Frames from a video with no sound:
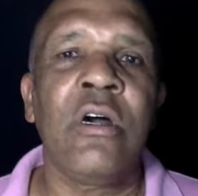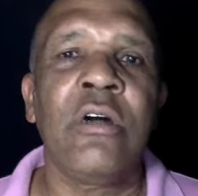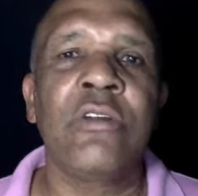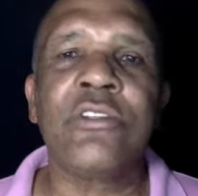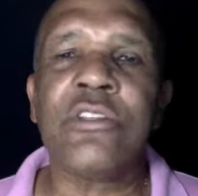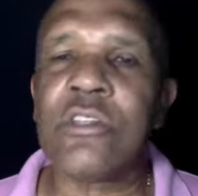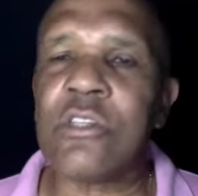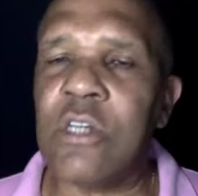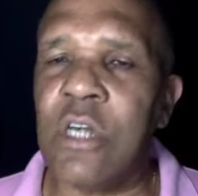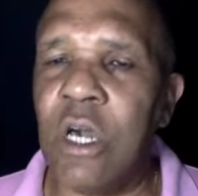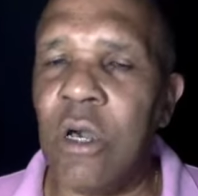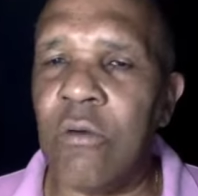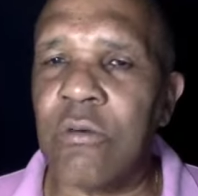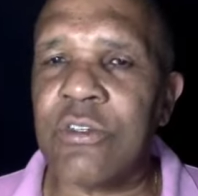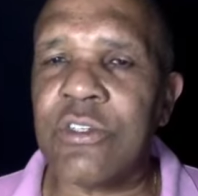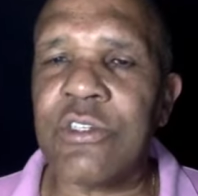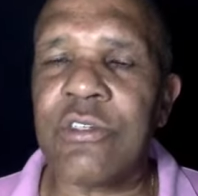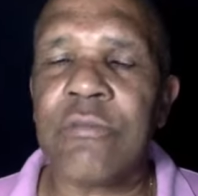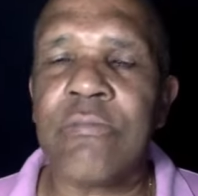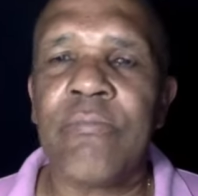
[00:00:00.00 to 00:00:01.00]
to
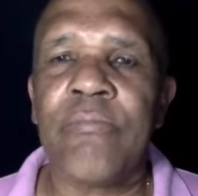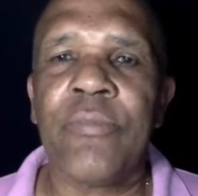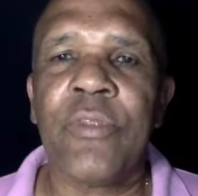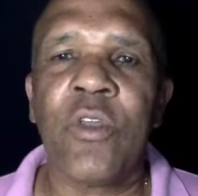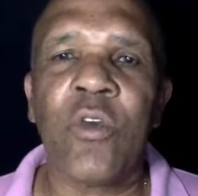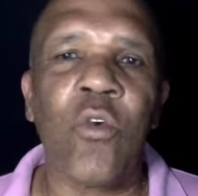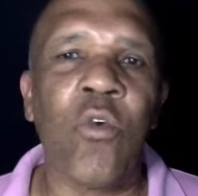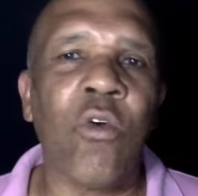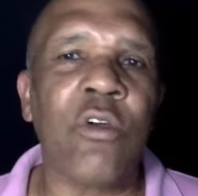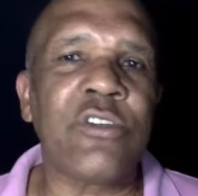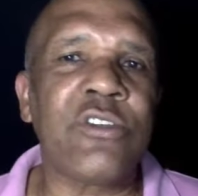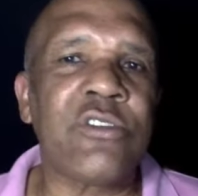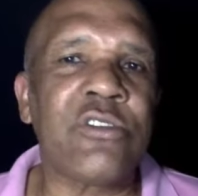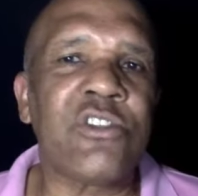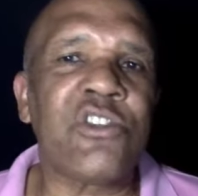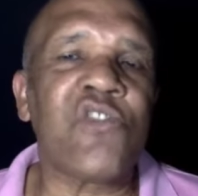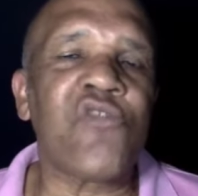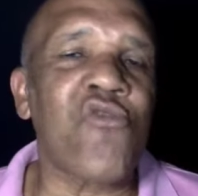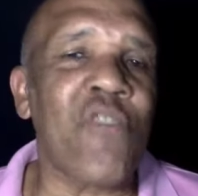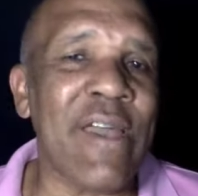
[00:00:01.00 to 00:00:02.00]
coach, or to
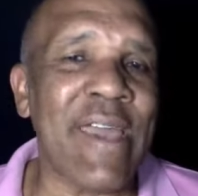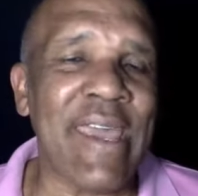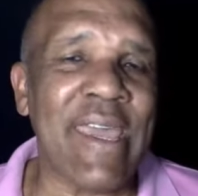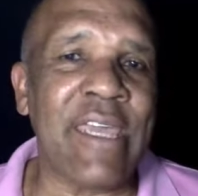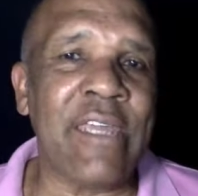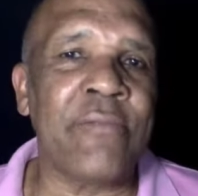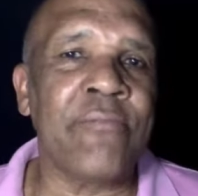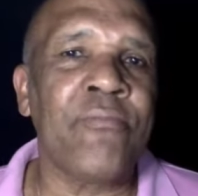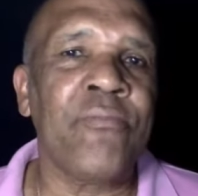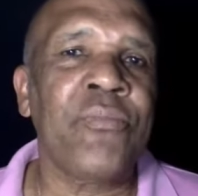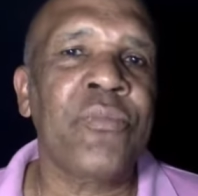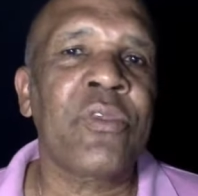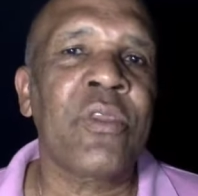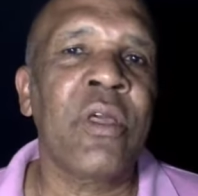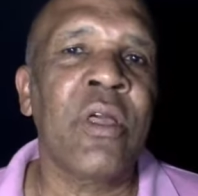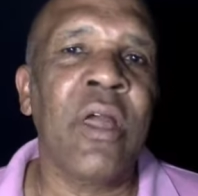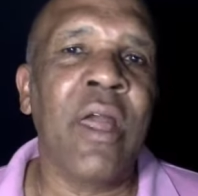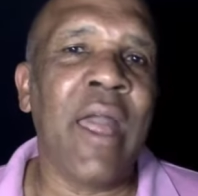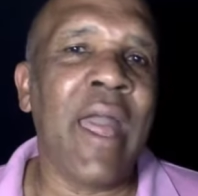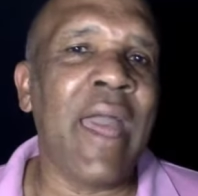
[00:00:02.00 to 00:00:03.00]
train
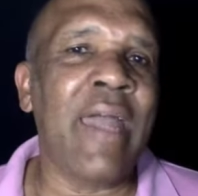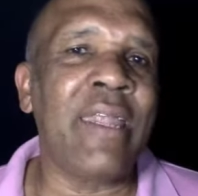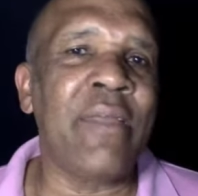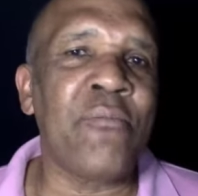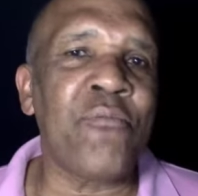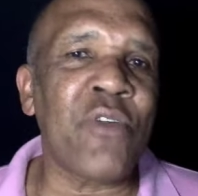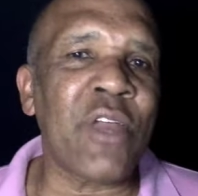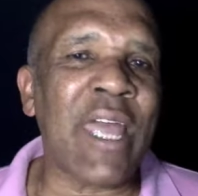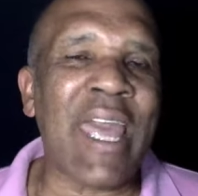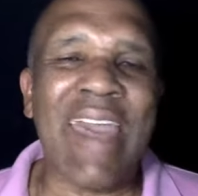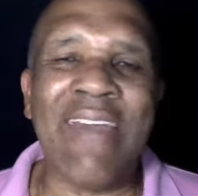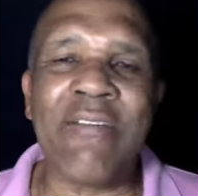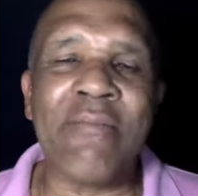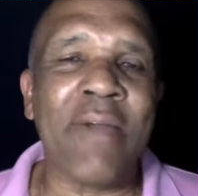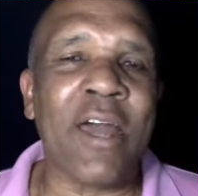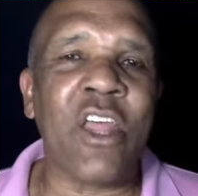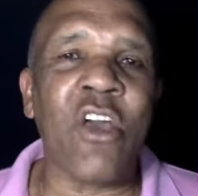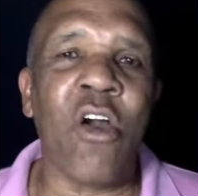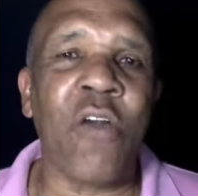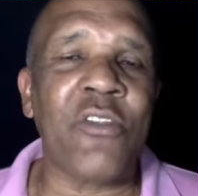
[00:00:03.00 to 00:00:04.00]
and bring
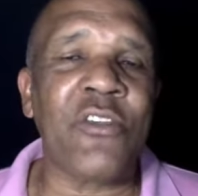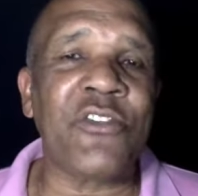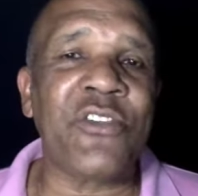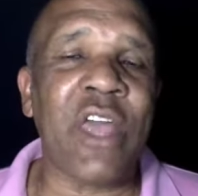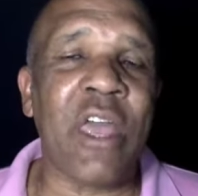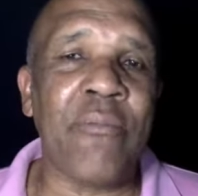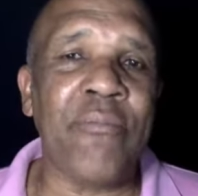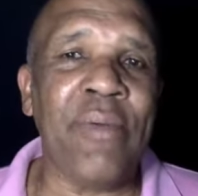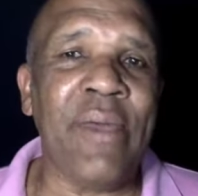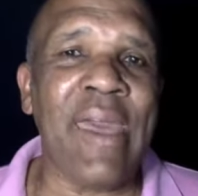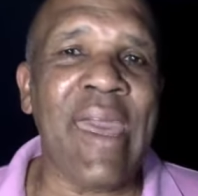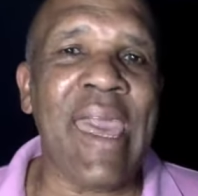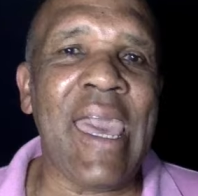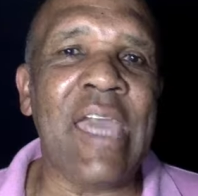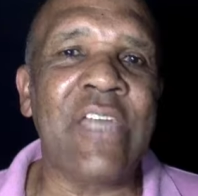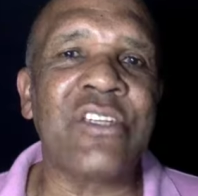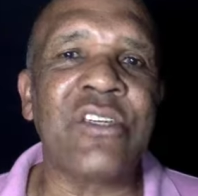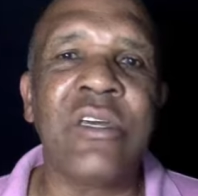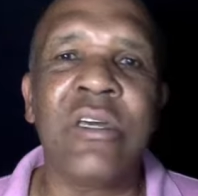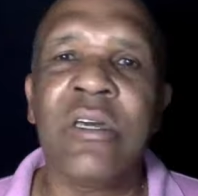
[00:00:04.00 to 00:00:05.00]
everybody on the same
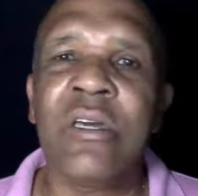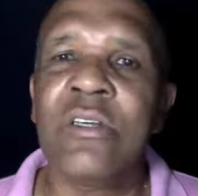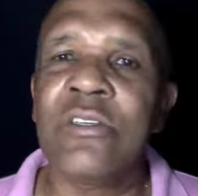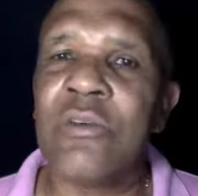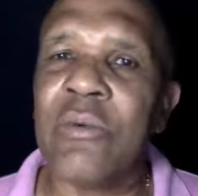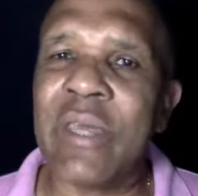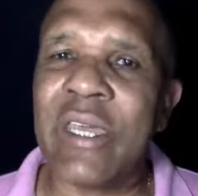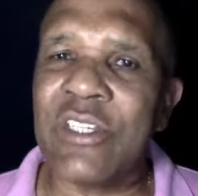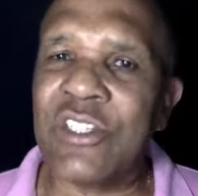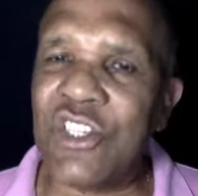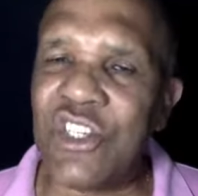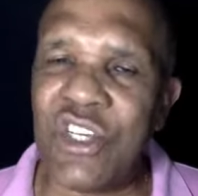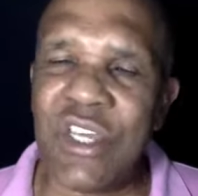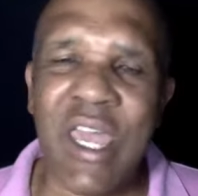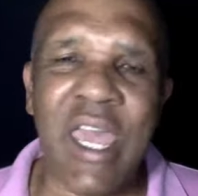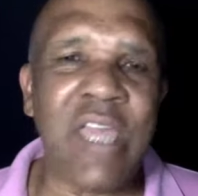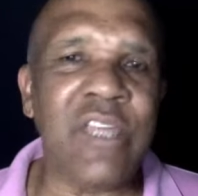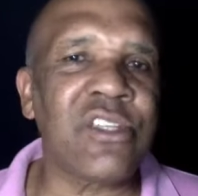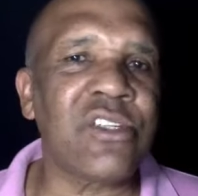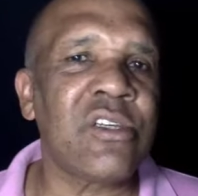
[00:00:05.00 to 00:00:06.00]
page so we can
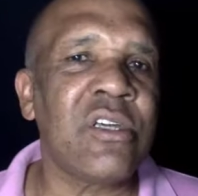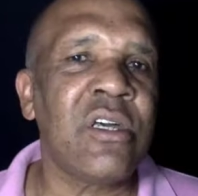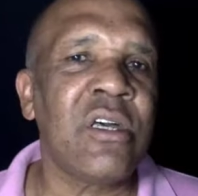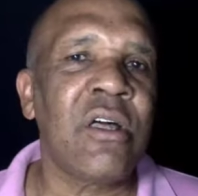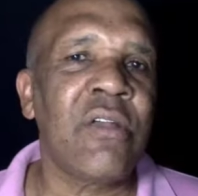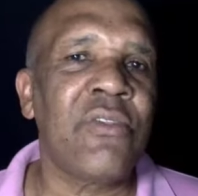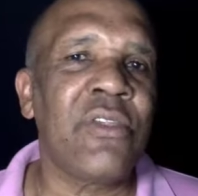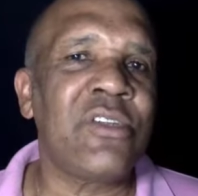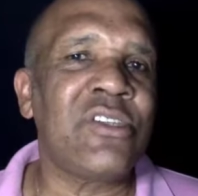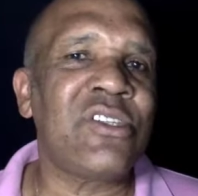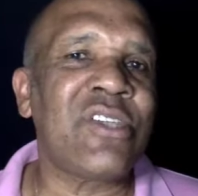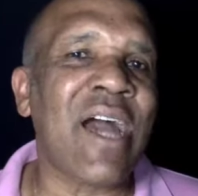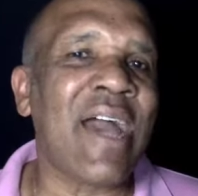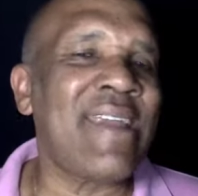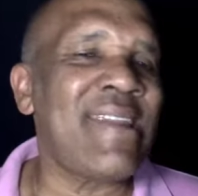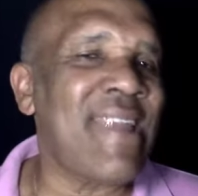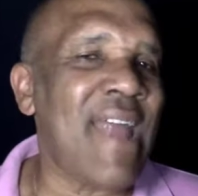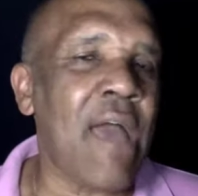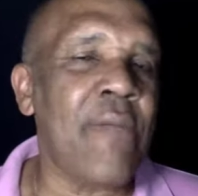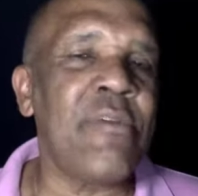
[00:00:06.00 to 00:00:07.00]
change the
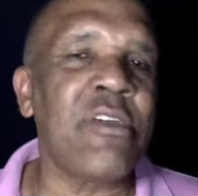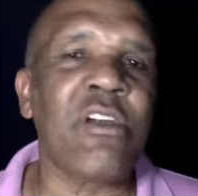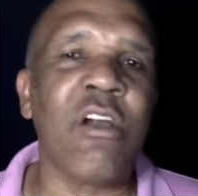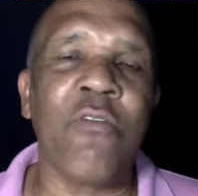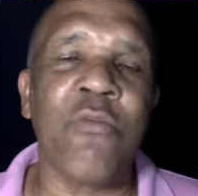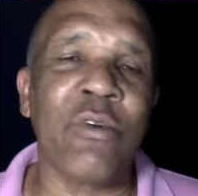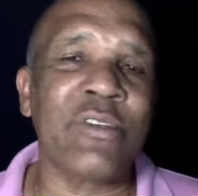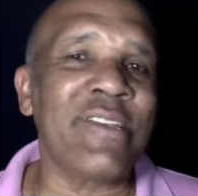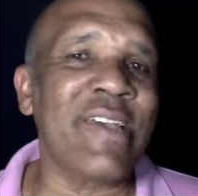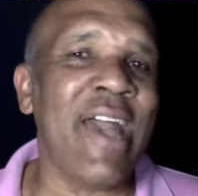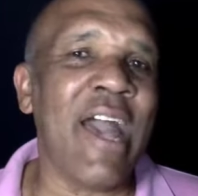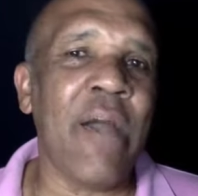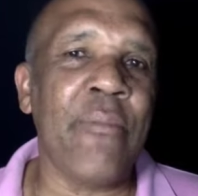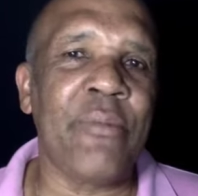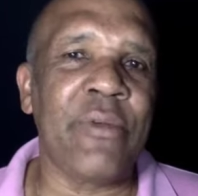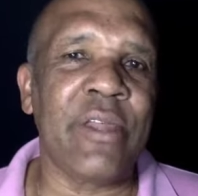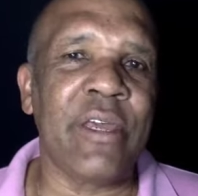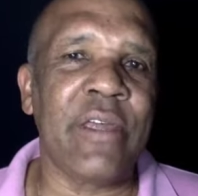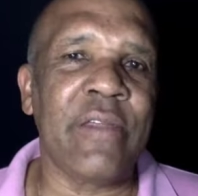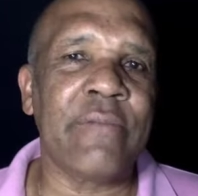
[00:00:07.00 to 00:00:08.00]
dynamic of what's
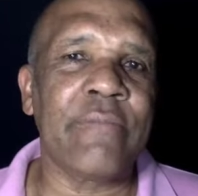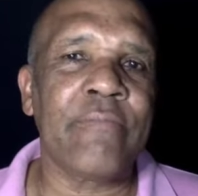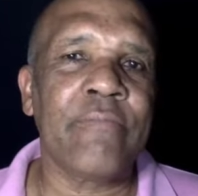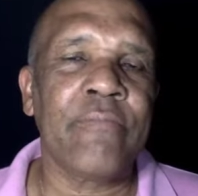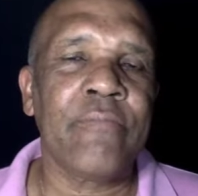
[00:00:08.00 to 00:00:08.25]
happening.